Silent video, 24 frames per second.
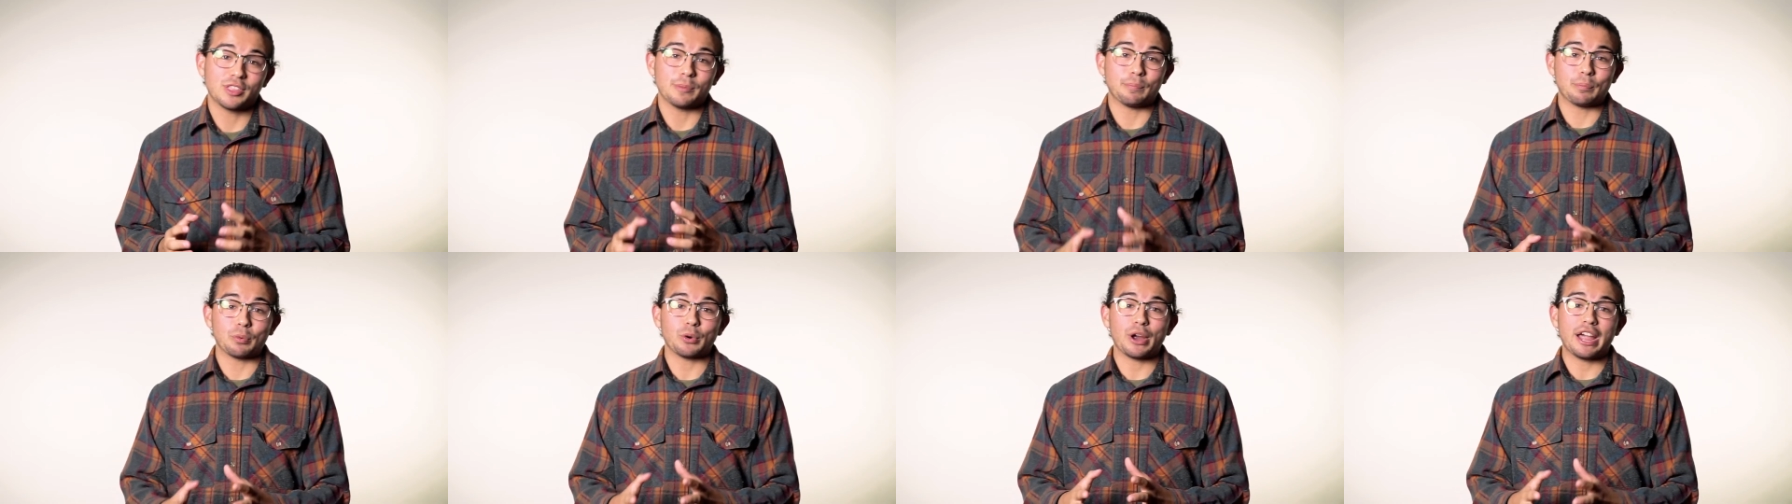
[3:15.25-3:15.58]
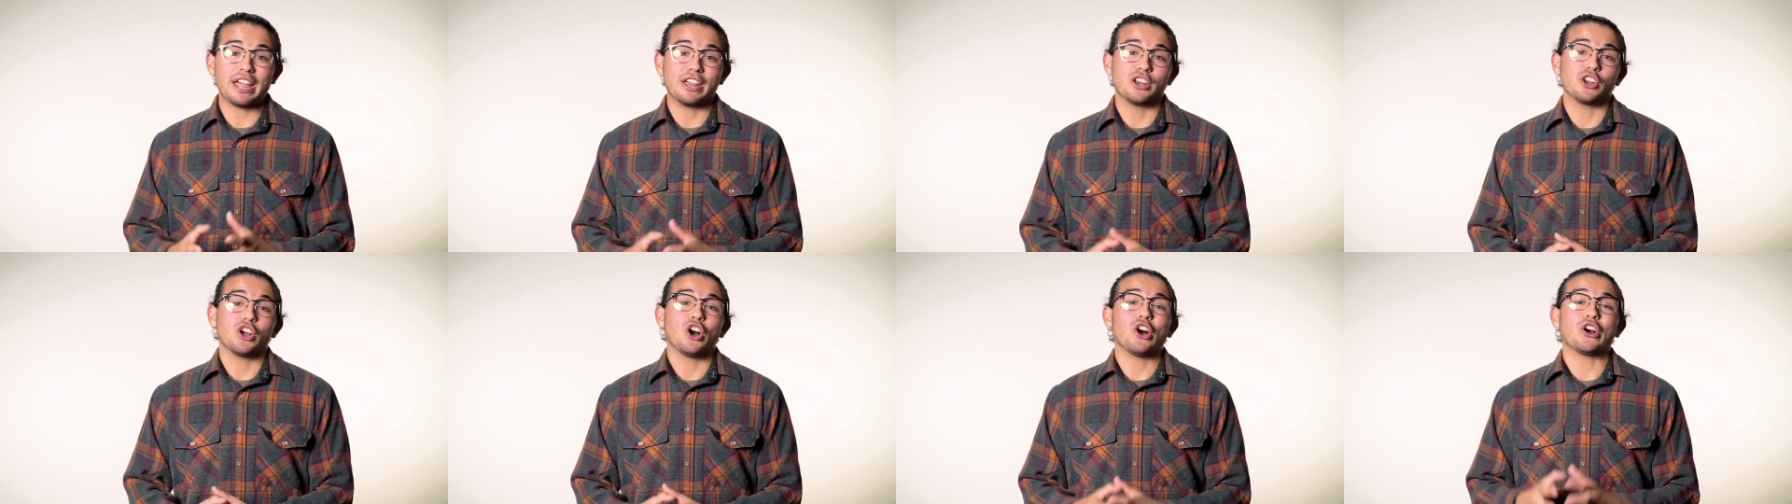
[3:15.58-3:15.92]
the
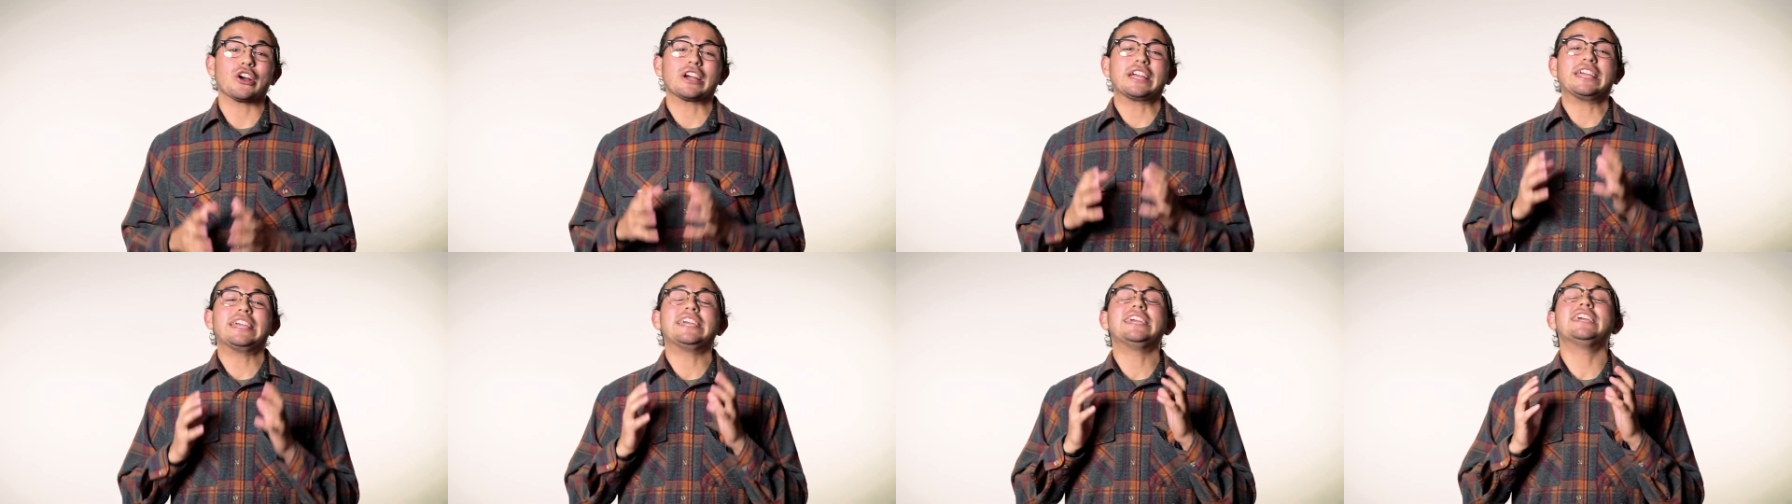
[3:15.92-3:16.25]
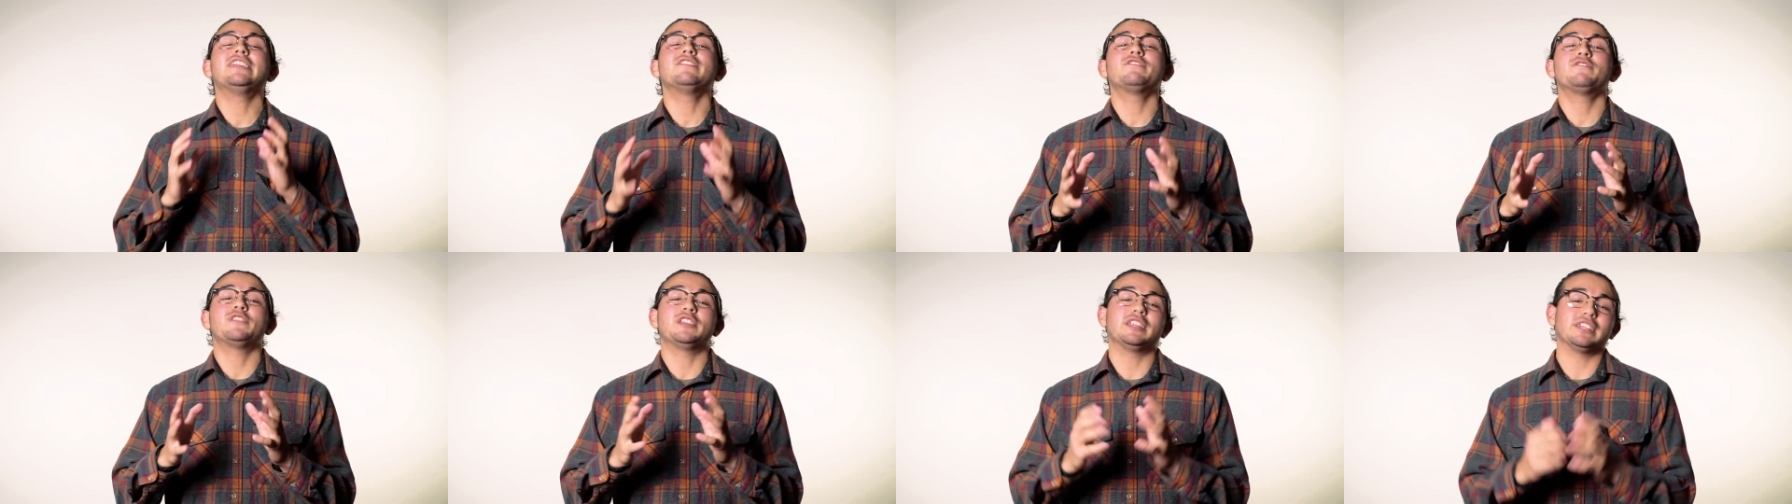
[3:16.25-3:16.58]
brain, are
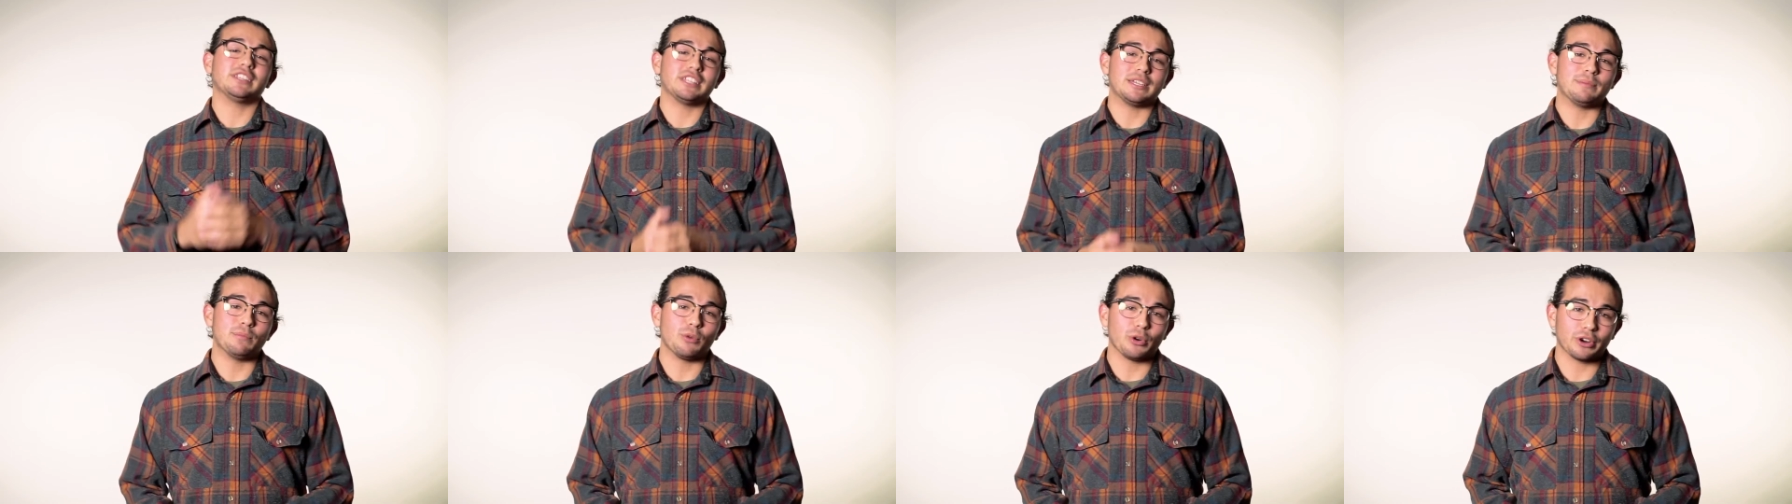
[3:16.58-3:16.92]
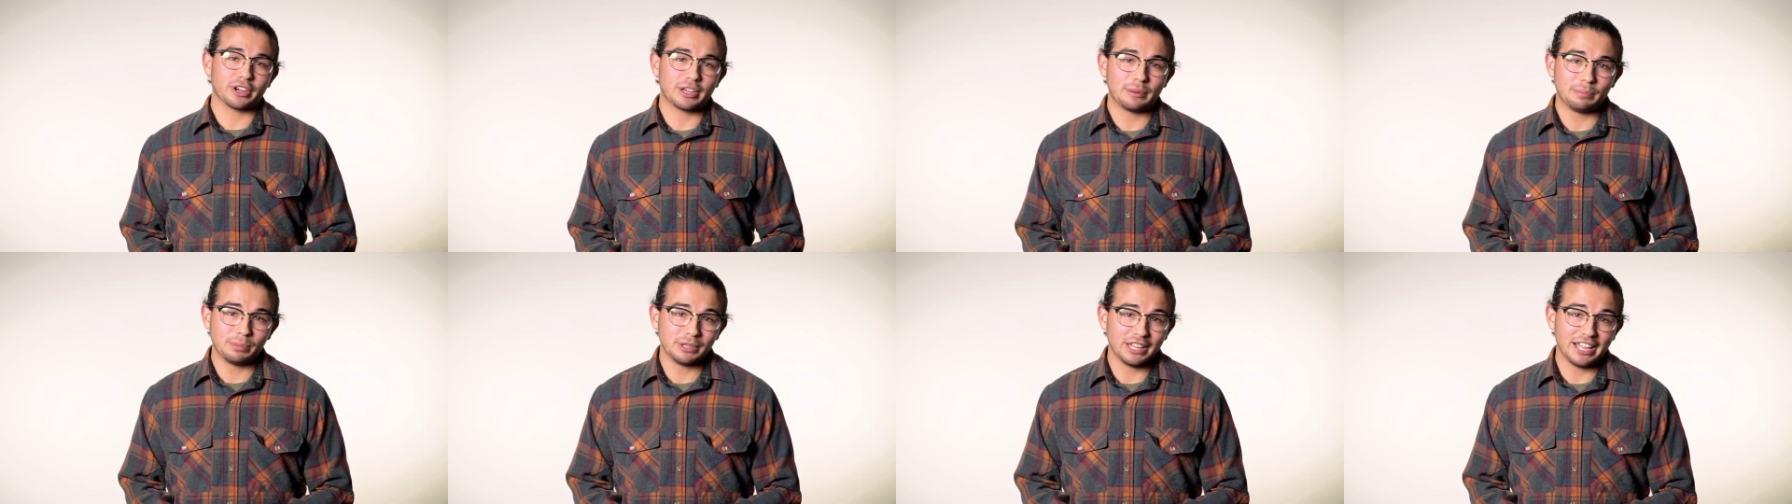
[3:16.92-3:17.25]
infinitely more
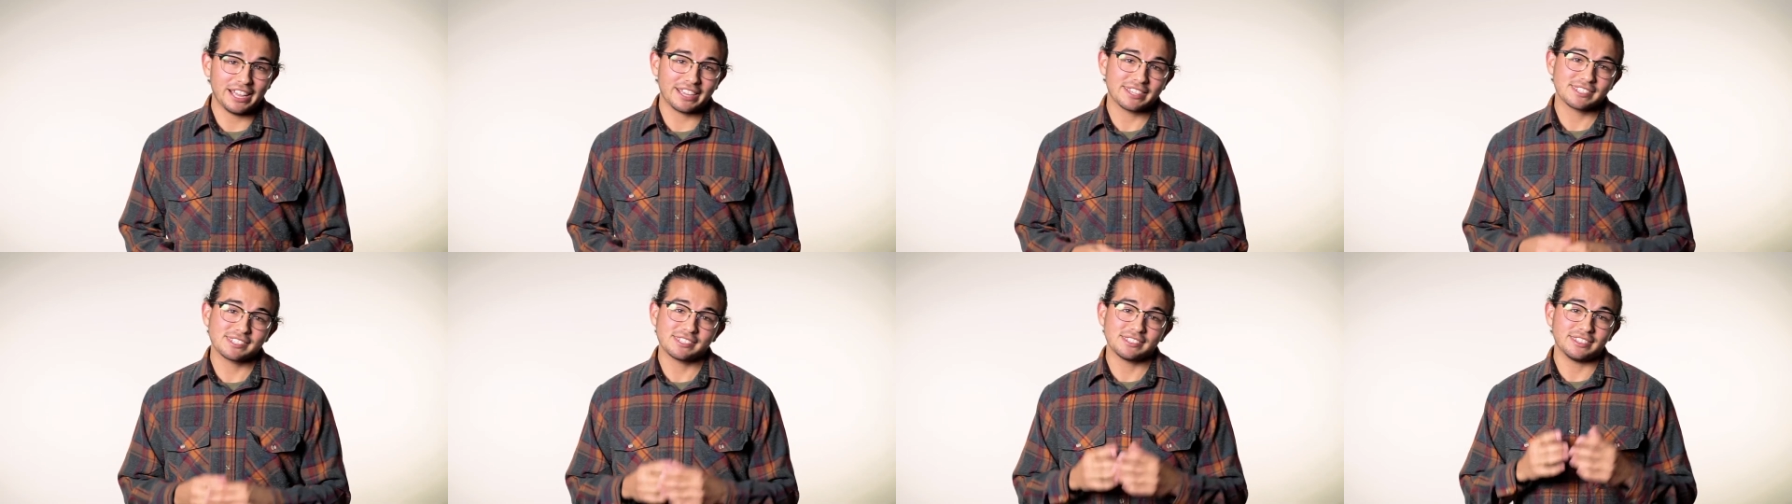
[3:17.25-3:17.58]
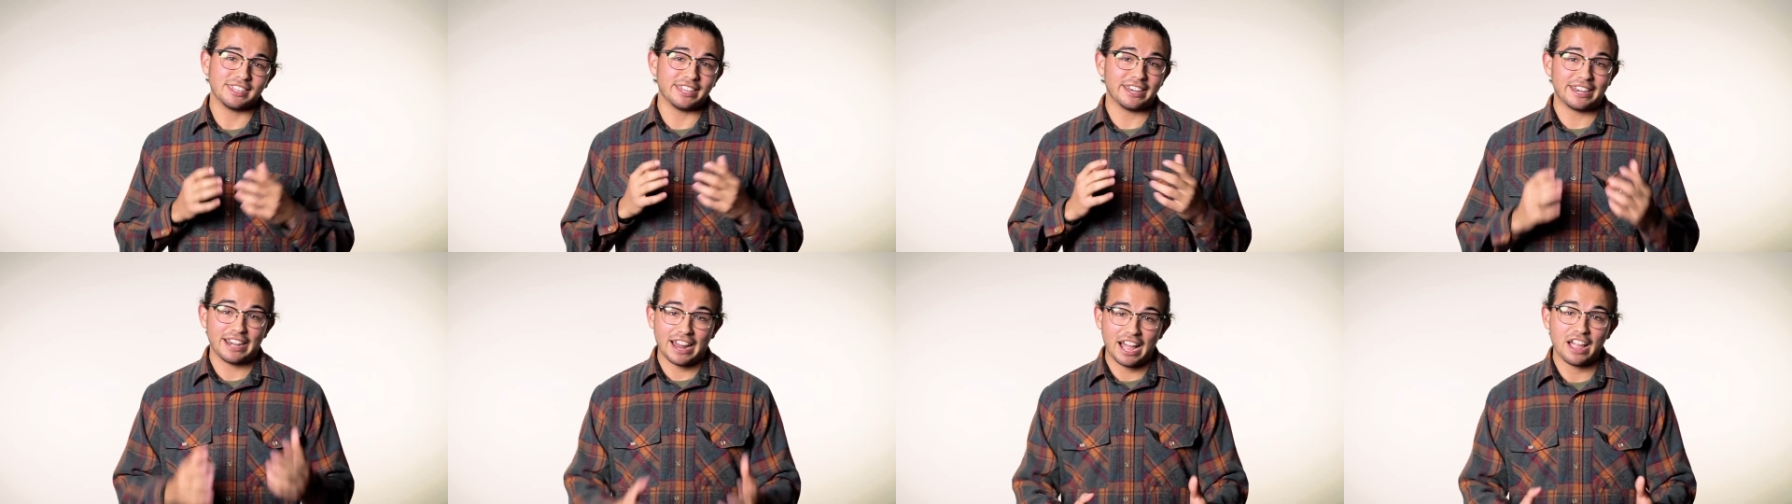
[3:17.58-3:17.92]
complex
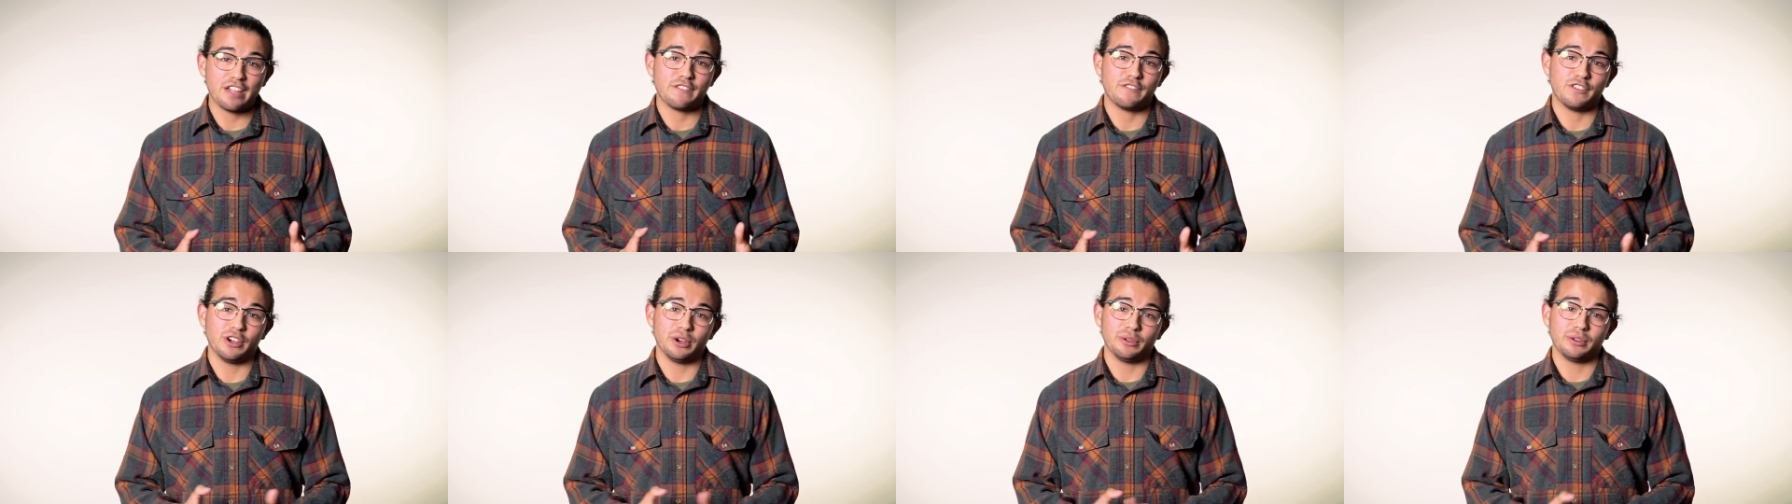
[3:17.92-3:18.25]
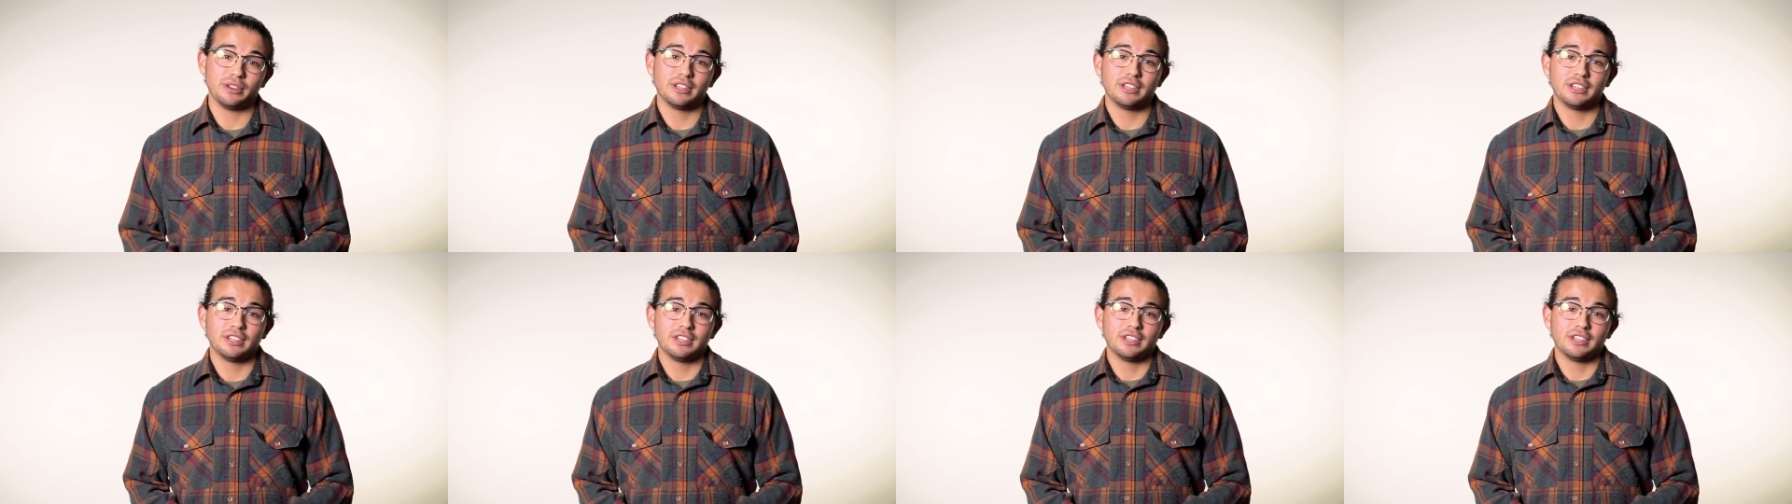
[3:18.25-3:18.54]
than an iPhone.